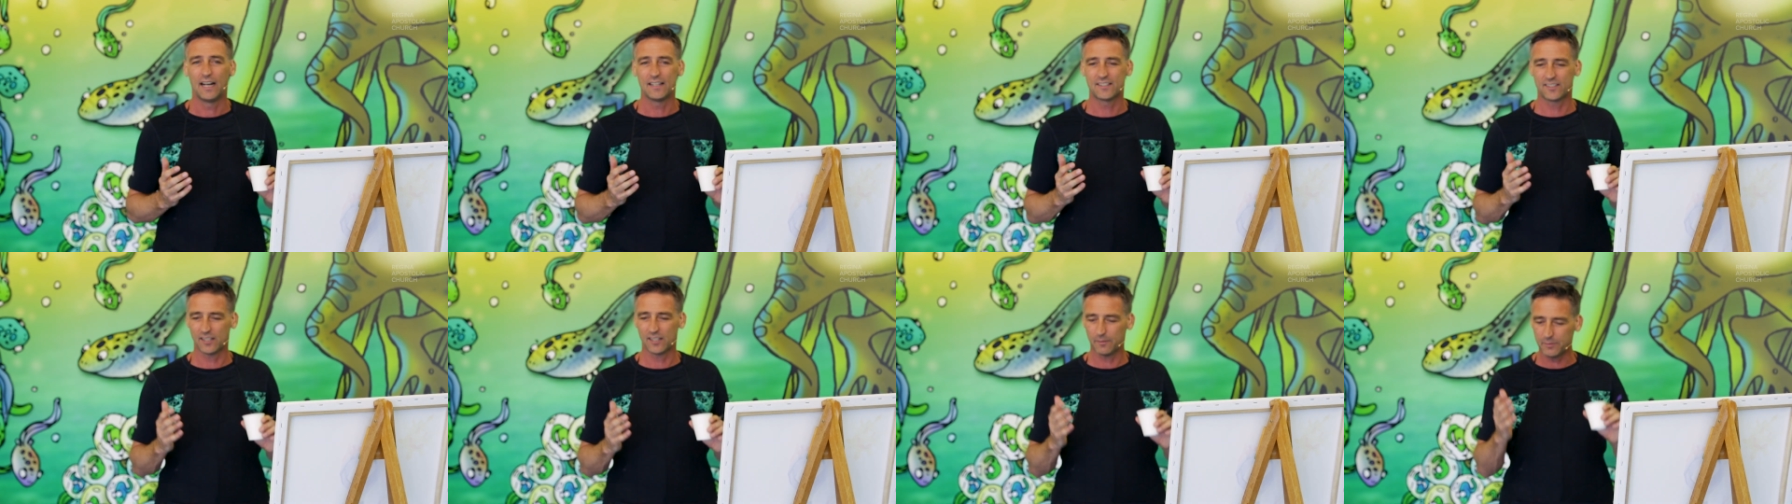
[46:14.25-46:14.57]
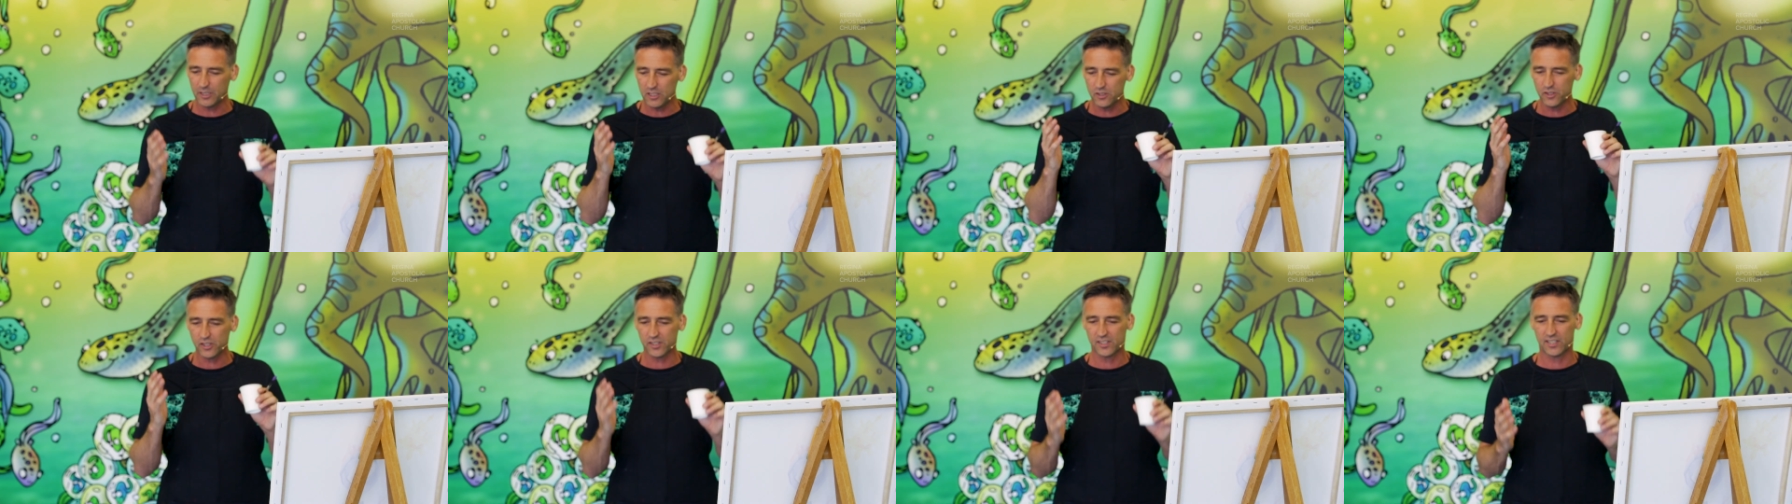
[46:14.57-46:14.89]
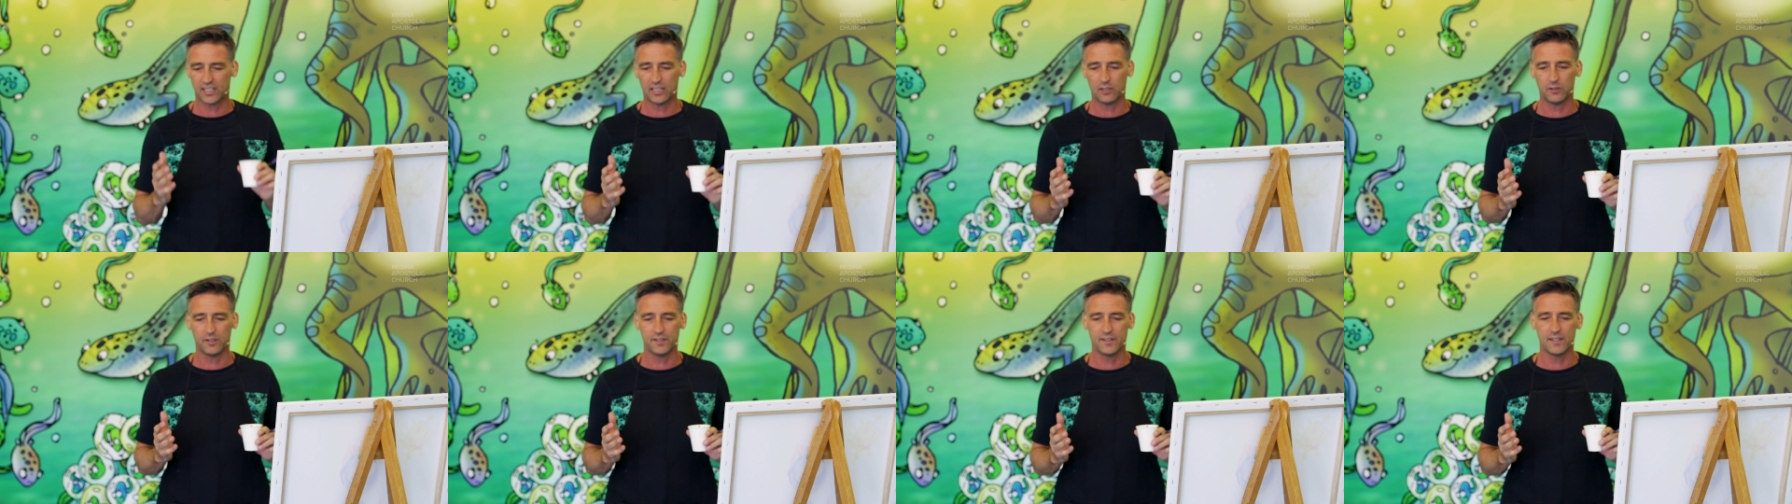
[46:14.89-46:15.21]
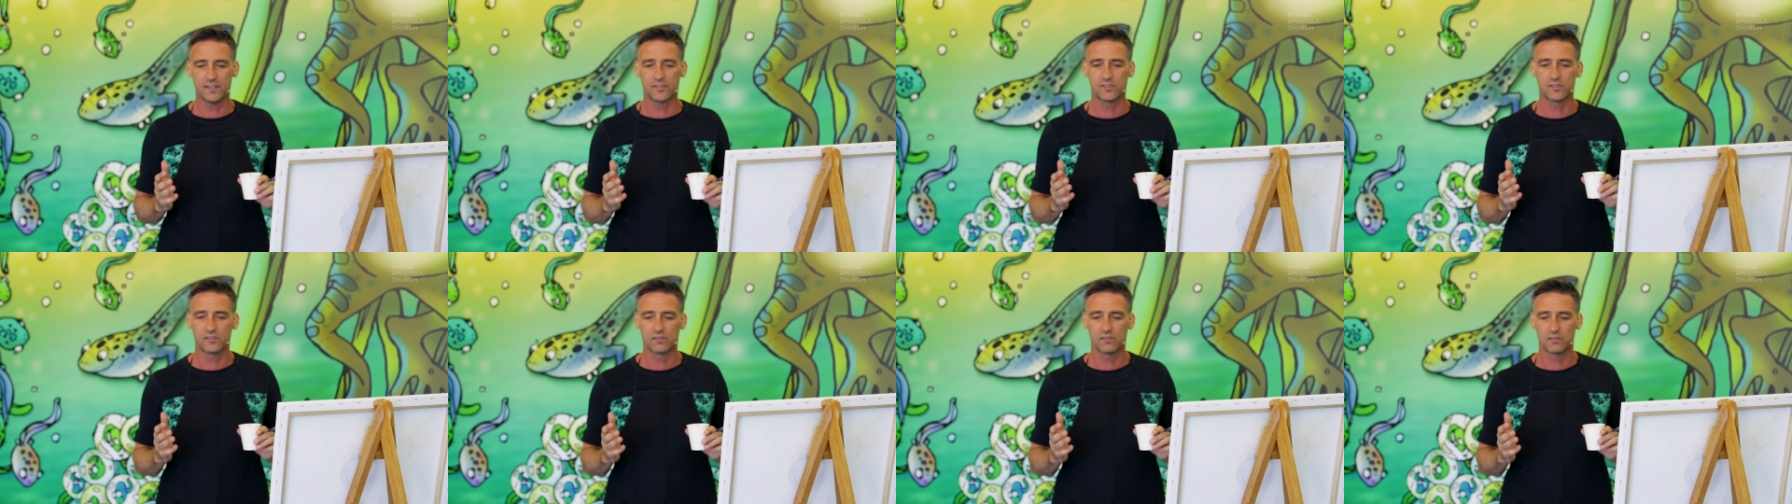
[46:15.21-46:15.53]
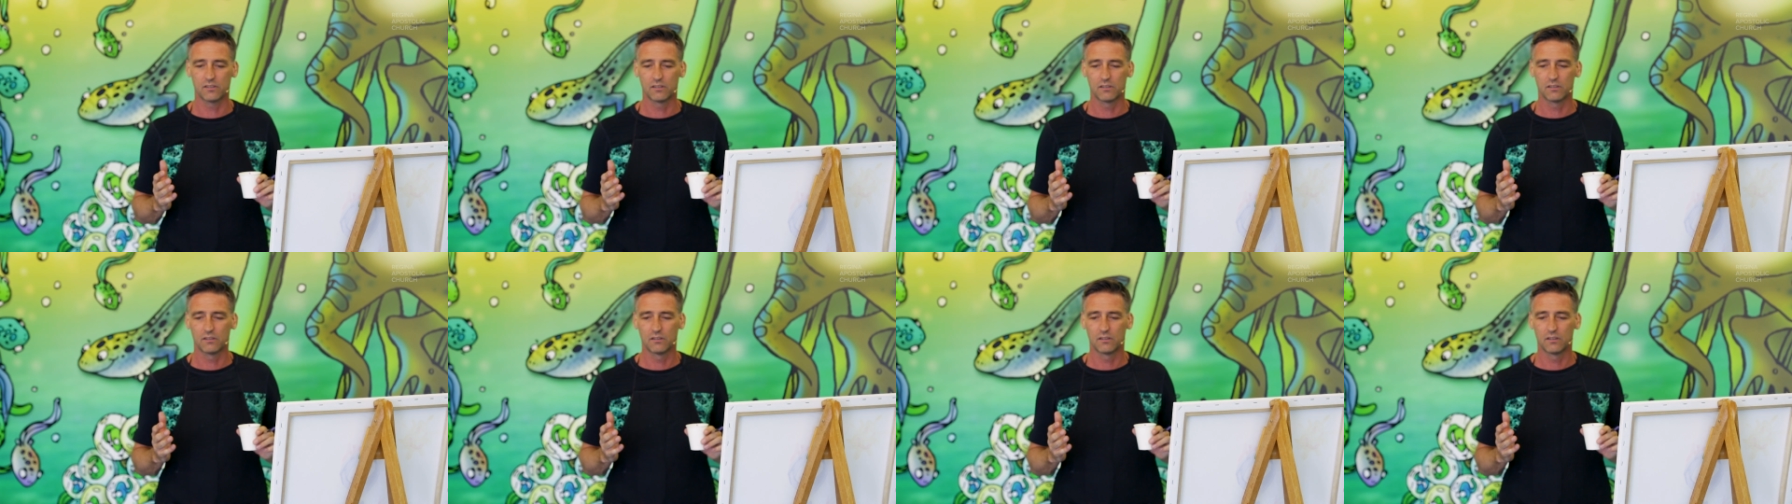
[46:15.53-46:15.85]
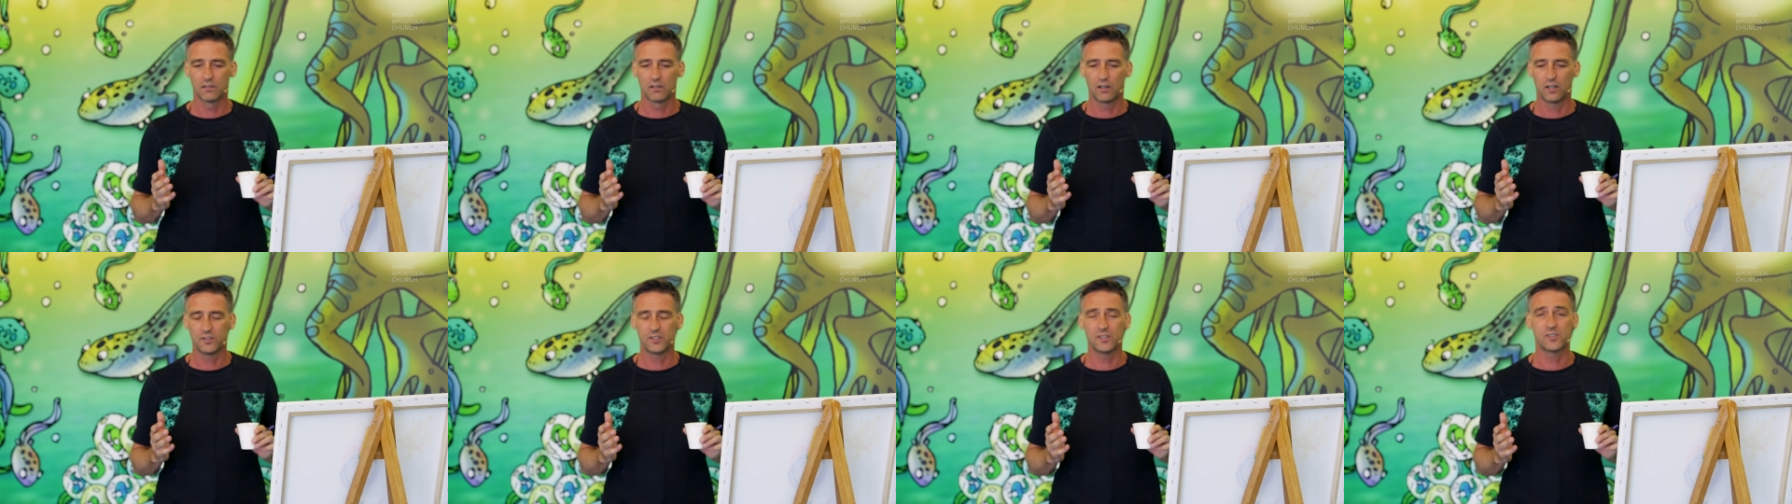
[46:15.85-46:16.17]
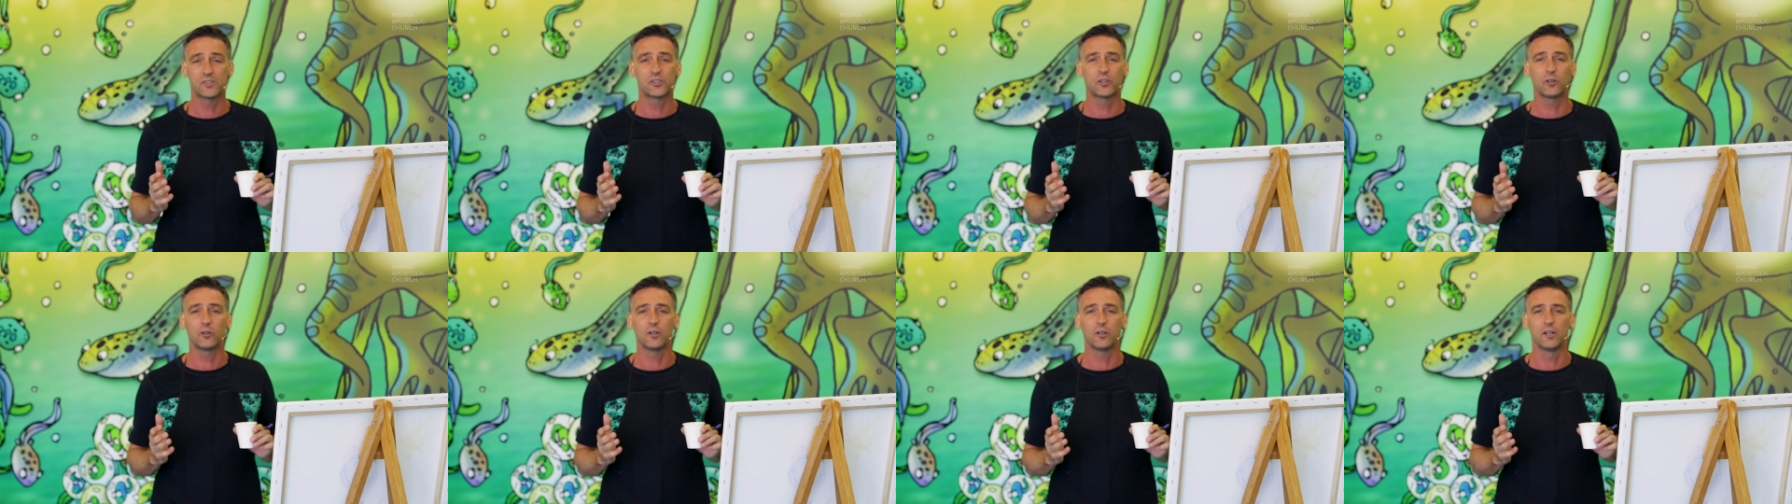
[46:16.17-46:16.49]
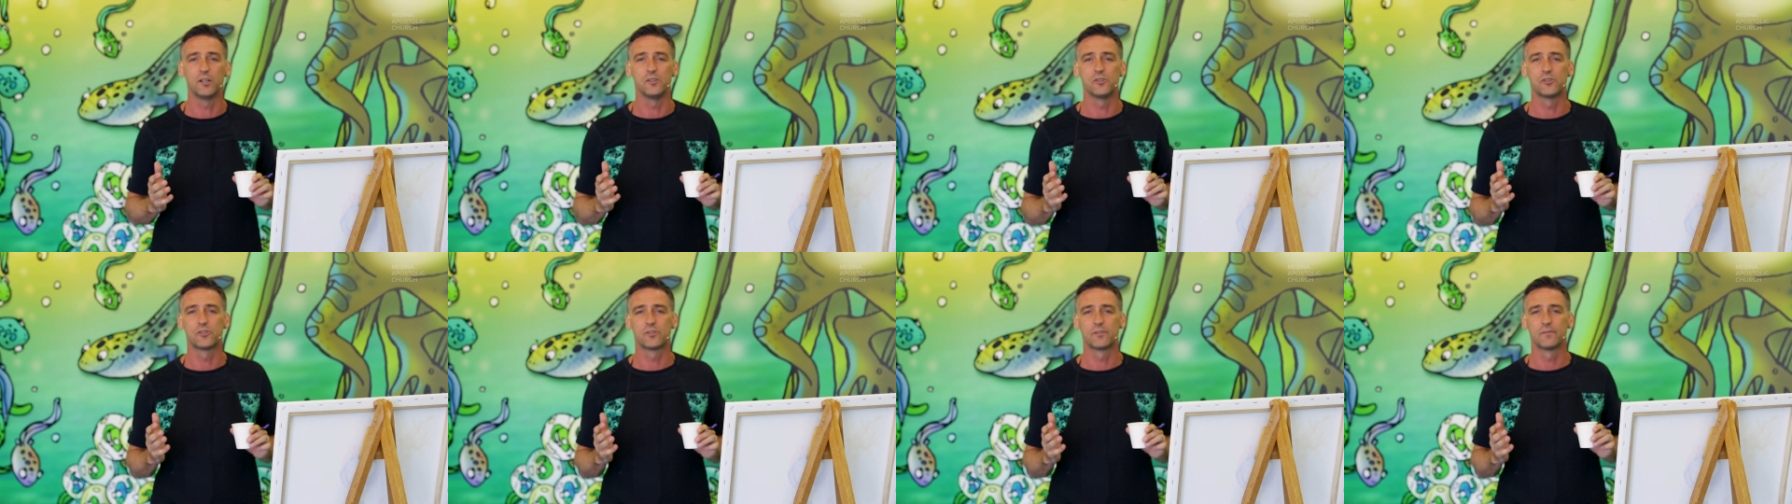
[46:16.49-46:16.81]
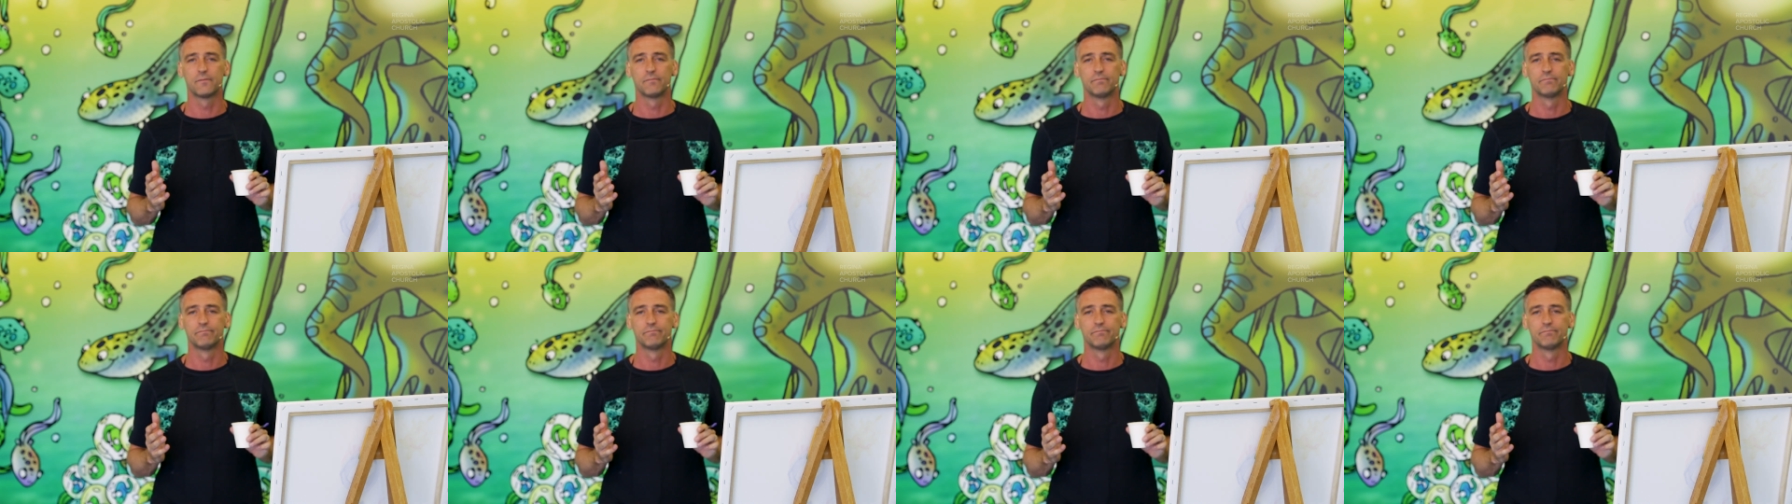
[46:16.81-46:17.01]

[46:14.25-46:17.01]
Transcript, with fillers: And some of you just hearing this are discouraged